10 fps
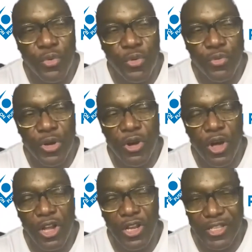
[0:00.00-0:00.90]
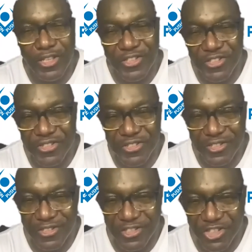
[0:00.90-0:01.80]
we're all on
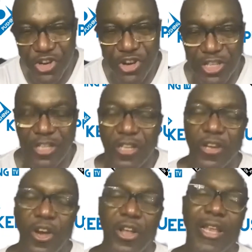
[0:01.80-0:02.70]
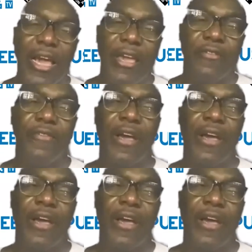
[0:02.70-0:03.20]
this journey called life.